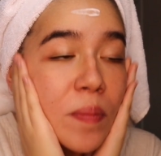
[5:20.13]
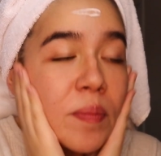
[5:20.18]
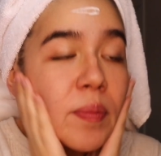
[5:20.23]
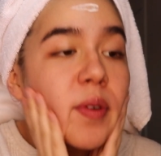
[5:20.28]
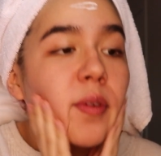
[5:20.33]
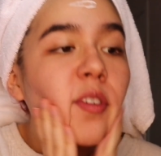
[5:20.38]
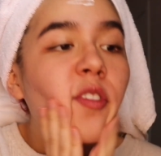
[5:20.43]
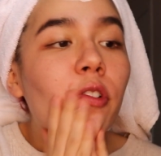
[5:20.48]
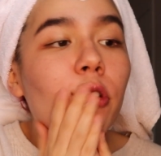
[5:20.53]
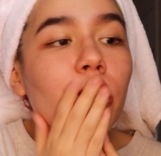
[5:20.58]

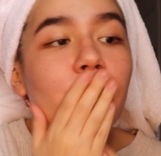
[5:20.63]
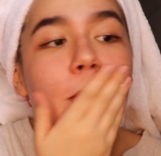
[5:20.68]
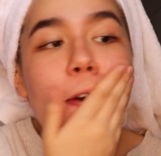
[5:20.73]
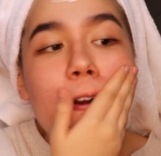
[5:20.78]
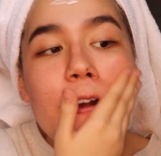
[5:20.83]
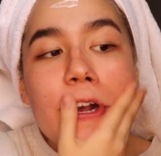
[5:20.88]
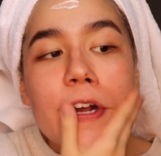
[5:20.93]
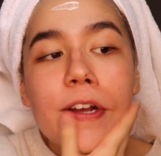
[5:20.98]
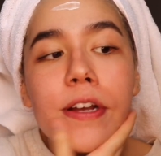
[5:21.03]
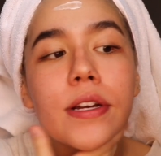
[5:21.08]

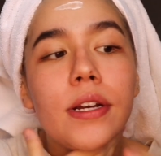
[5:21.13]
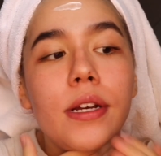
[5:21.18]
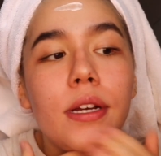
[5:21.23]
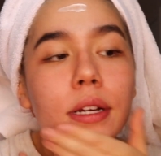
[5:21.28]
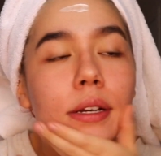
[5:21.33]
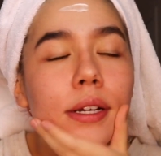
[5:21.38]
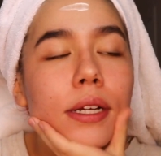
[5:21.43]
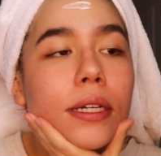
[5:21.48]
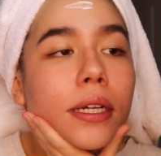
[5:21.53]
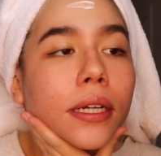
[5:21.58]
before
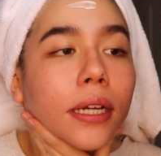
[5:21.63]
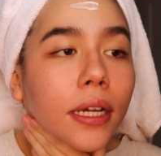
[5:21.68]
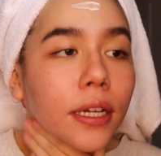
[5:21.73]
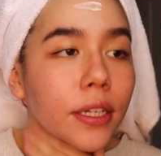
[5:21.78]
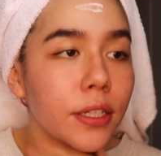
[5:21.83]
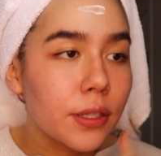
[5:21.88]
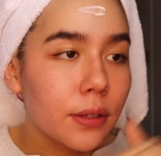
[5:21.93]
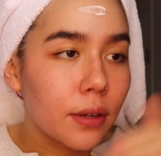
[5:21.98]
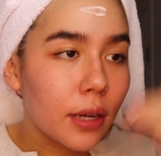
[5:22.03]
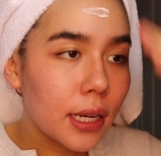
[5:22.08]
I
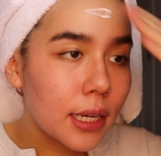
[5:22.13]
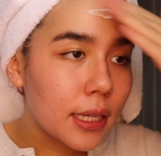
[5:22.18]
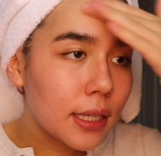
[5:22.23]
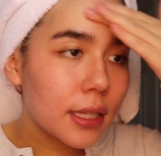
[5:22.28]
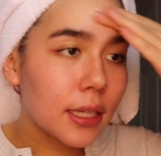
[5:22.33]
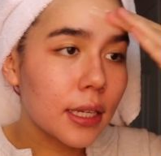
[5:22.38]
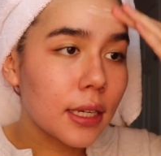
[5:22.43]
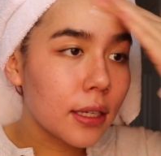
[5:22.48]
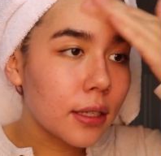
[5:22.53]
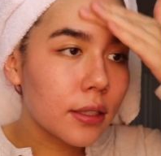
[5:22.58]
do
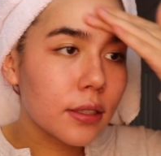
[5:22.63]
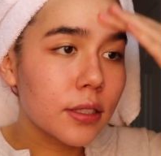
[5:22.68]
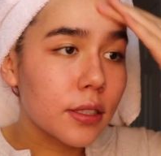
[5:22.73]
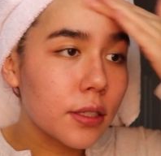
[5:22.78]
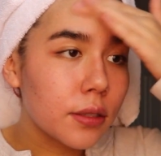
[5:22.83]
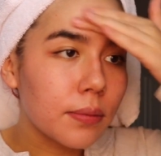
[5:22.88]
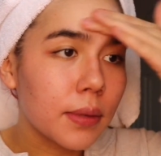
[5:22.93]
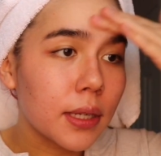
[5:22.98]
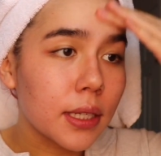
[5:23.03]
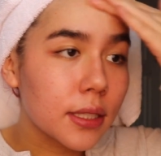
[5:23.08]
anything else
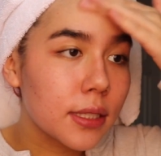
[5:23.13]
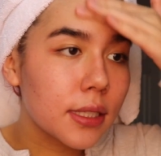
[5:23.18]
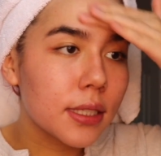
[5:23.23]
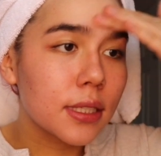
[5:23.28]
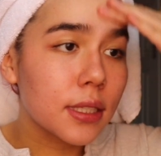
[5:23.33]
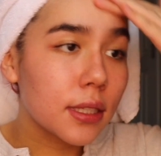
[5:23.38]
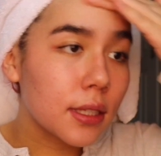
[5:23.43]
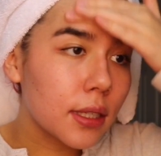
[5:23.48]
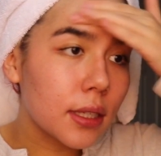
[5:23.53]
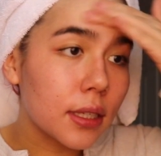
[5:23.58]
to my
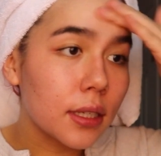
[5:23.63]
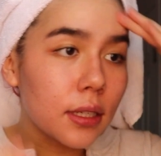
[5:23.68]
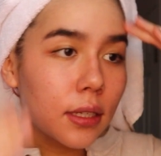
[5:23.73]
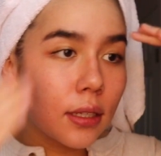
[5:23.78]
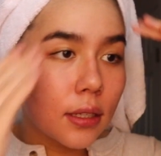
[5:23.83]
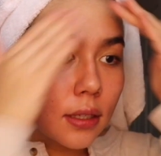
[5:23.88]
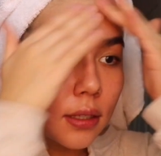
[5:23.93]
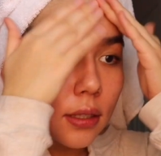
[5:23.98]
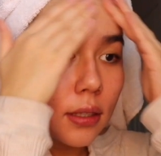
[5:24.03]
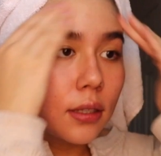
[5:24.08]

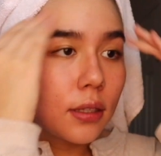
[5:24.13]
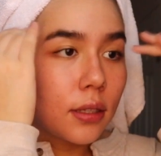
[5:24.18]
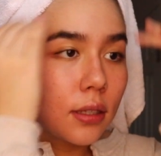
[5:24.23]
skin.